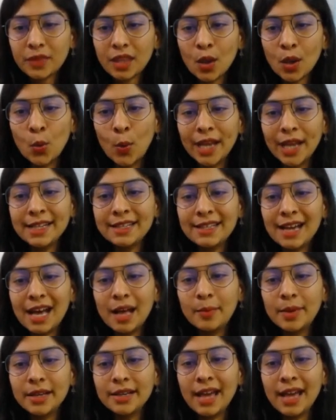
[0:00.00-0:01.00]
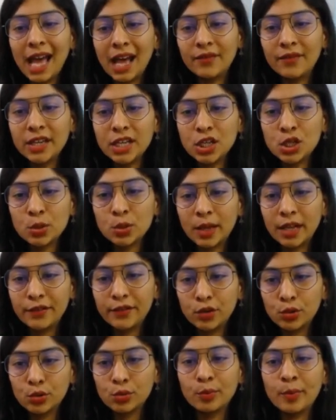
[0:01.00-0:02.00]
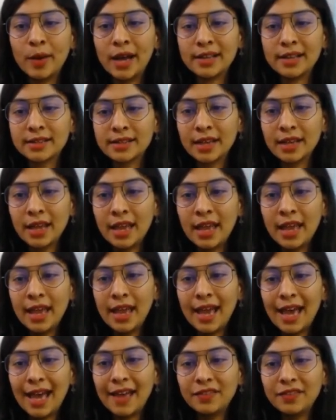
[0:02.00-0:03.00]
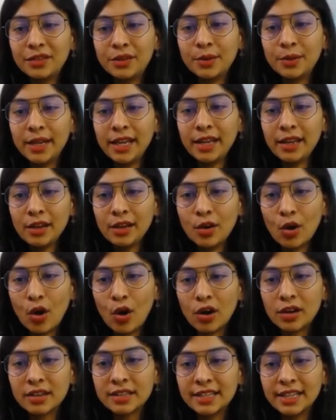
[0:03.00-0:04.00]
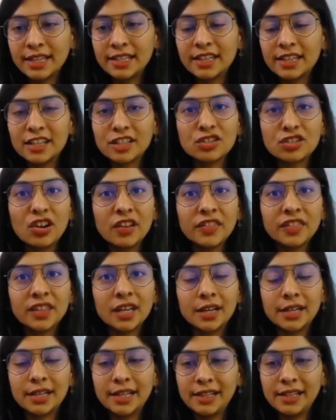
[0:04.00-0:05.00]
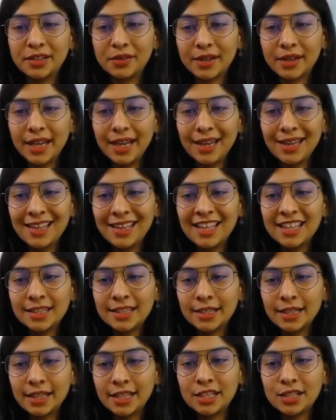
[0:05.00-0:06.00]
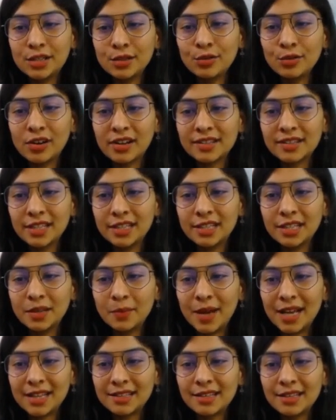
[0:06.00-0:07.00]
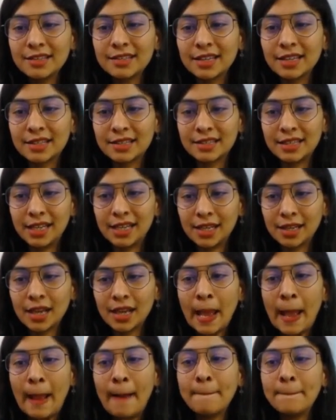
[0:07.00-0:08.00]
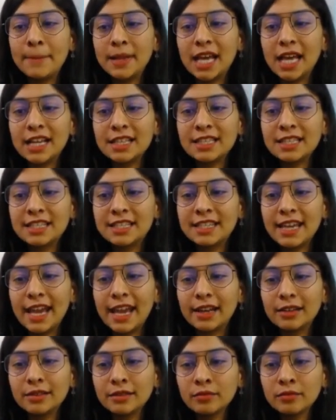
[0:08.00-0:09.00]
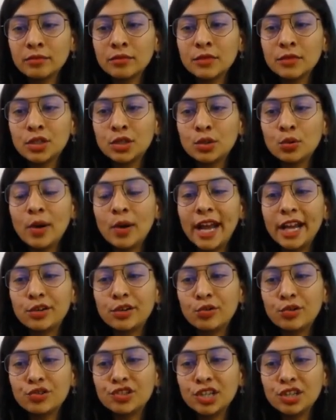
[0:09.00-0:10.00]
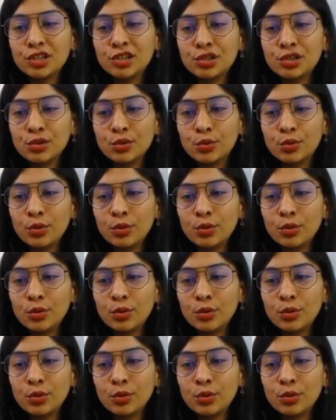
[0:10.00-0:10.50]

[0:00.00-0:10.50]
1 carbon having 12 mass and 3 oxygen is not 30 okay 3 into oxygen mass is 16 plus 10 2 hydrogen 2